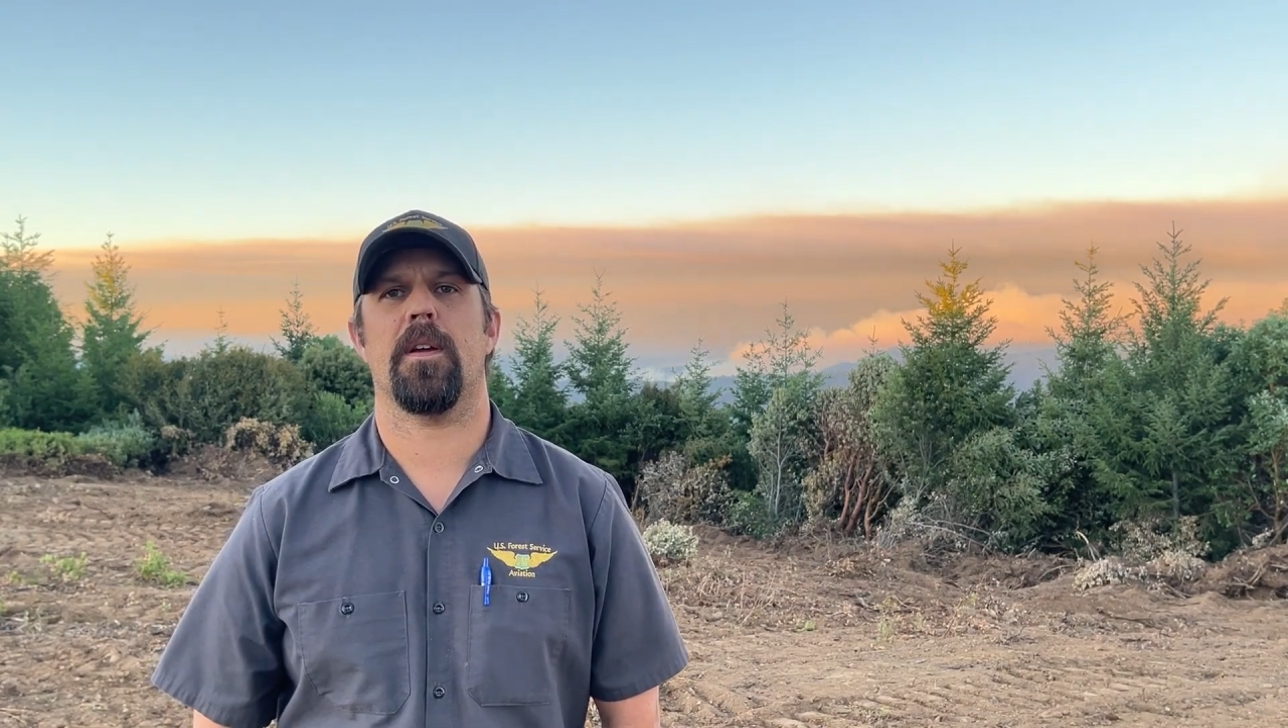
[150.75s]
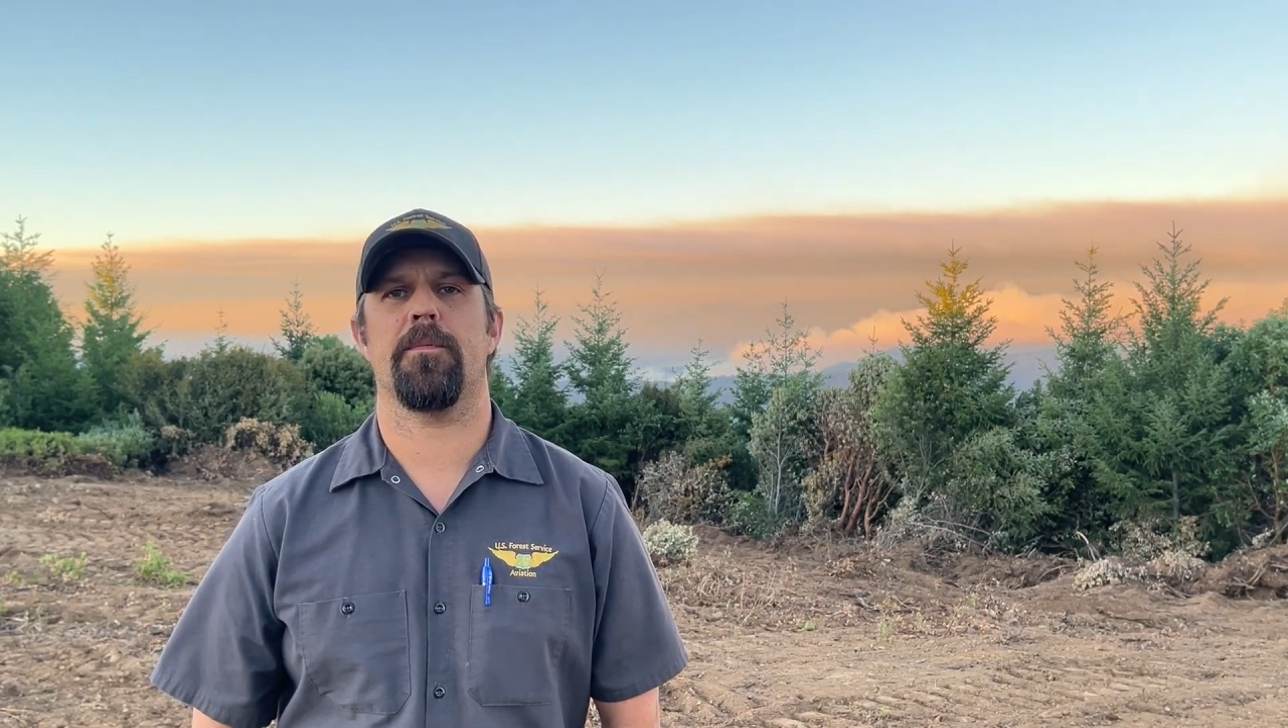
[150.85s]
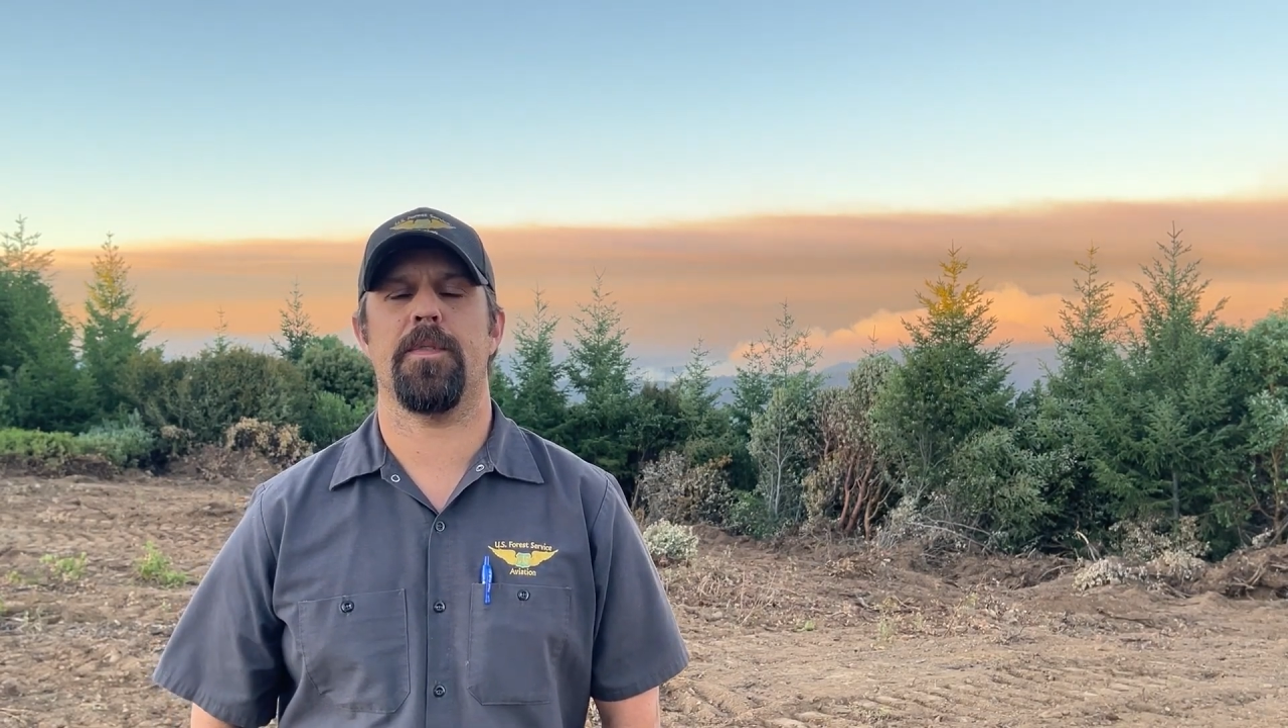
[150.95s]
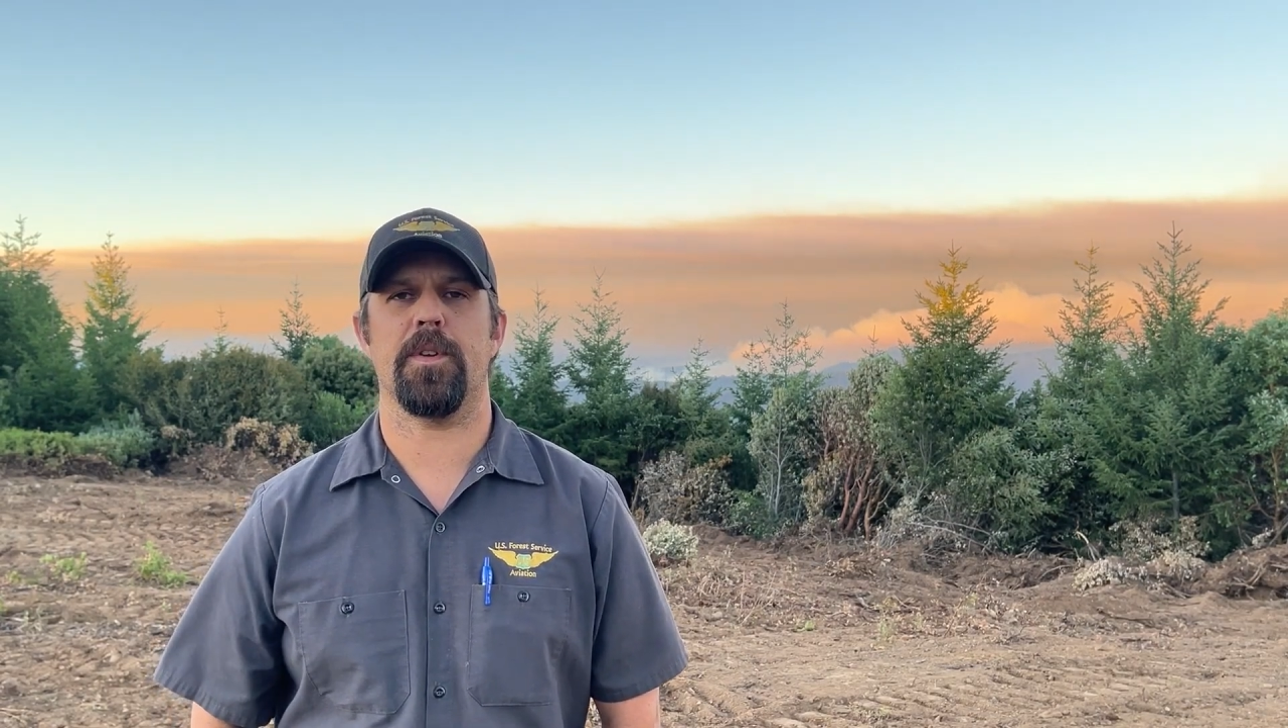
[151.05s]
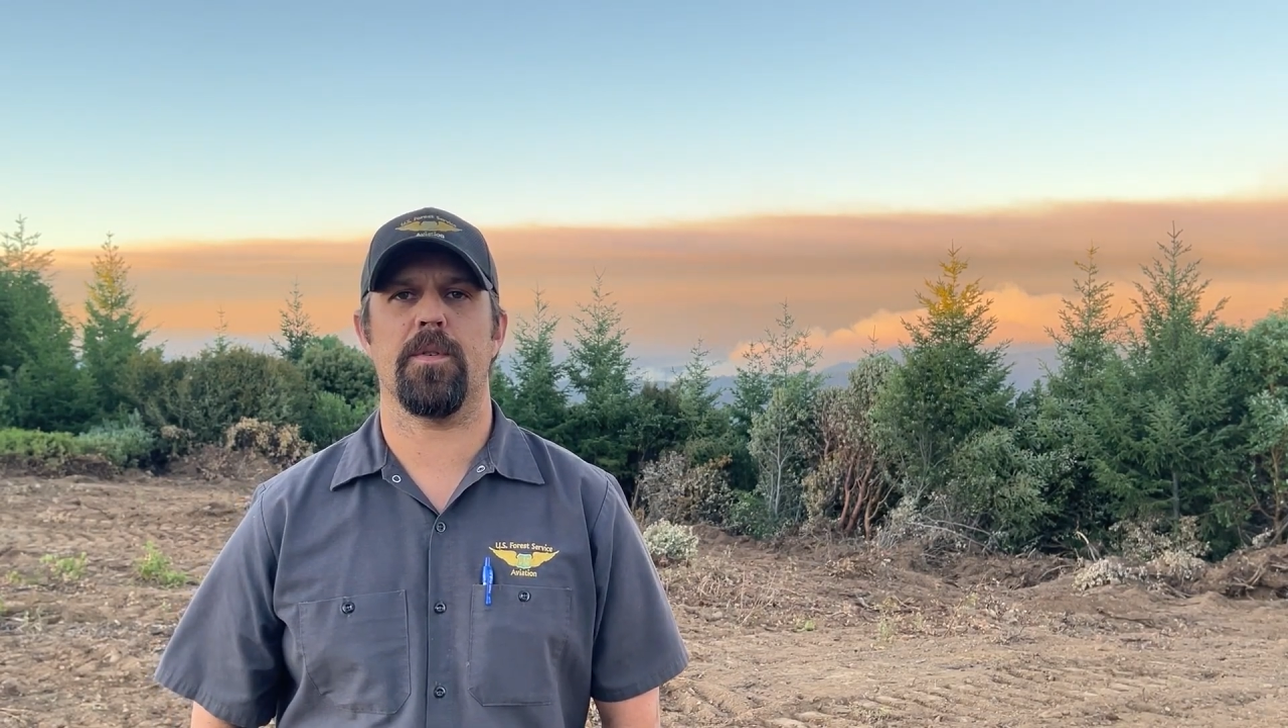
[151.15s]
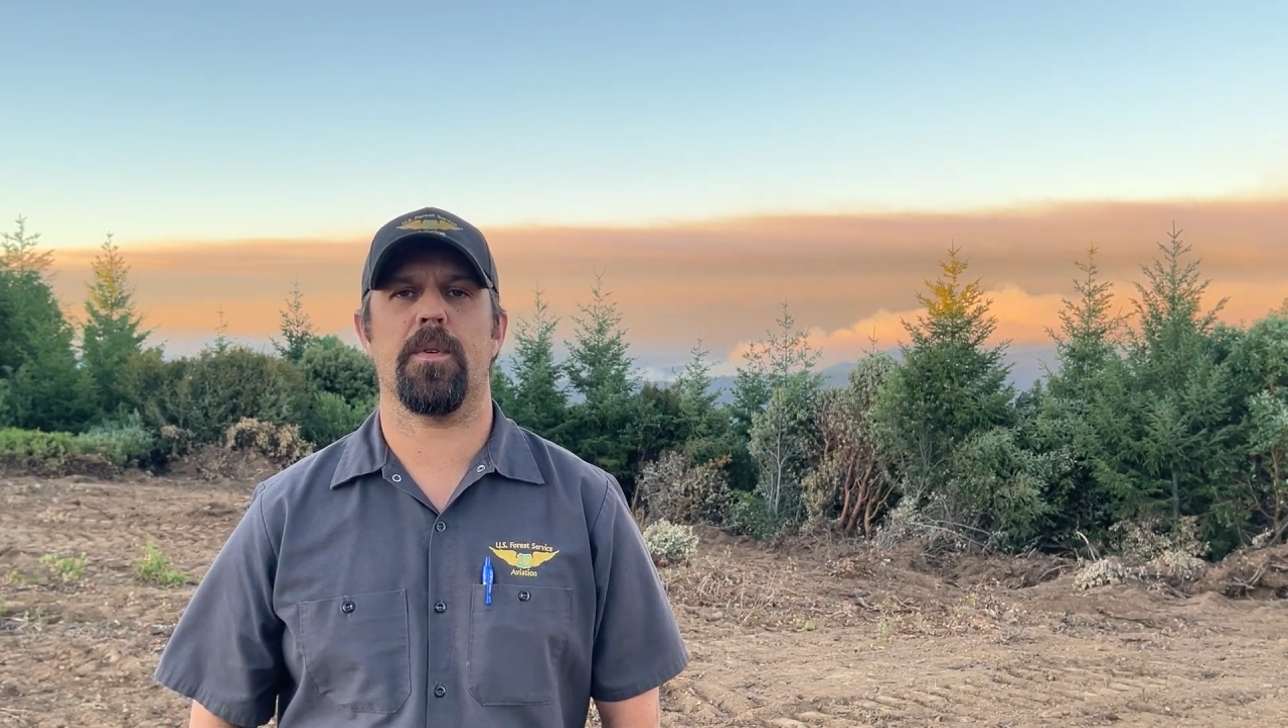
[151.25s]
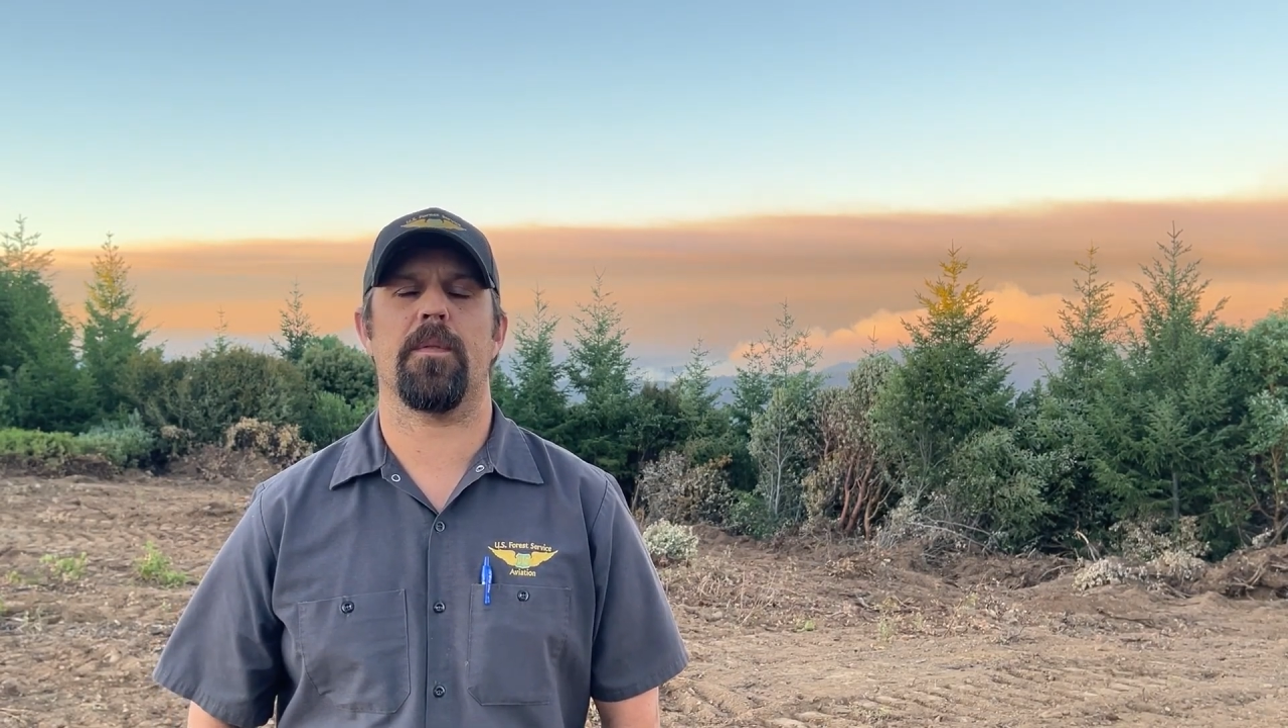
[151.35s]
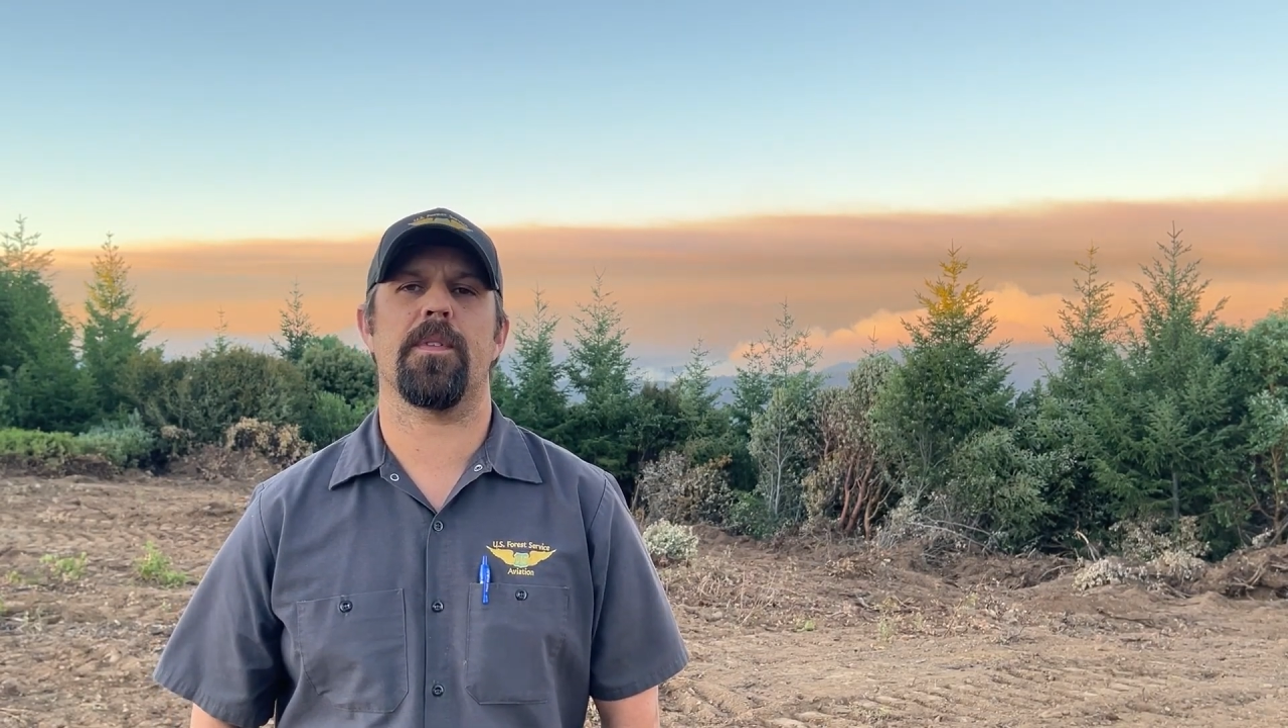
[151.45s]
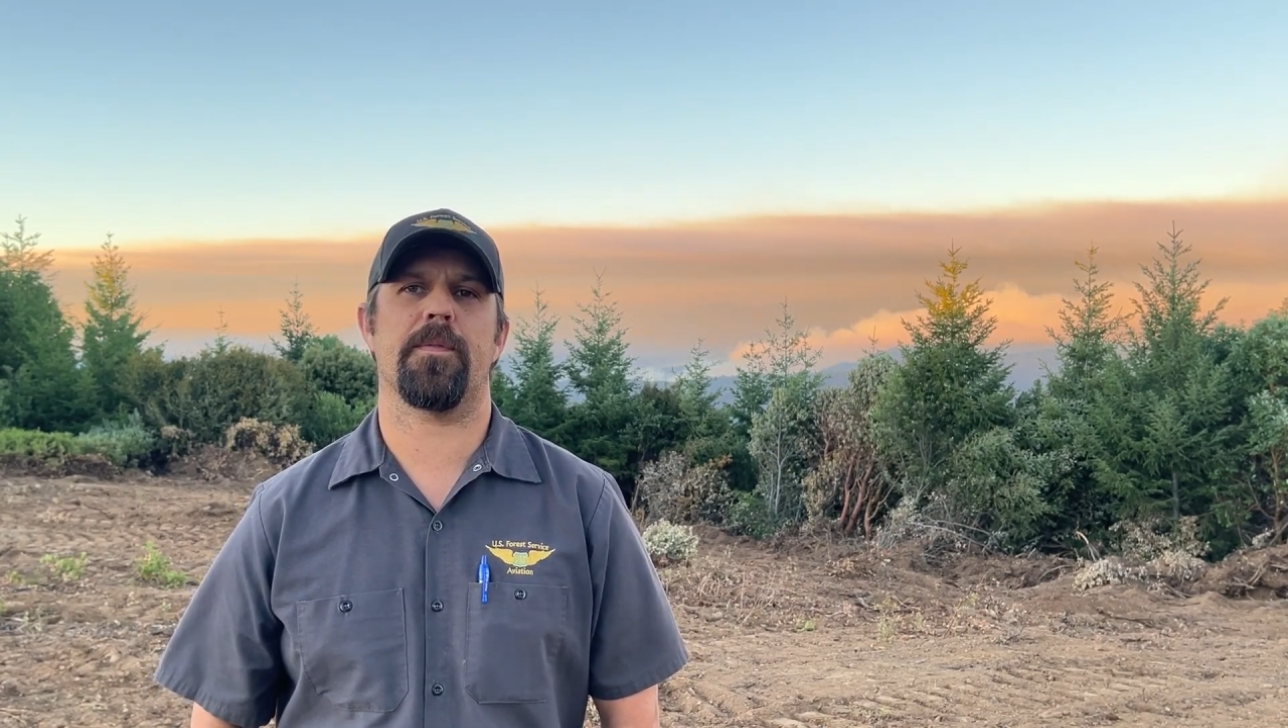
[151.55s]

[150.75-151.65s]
view of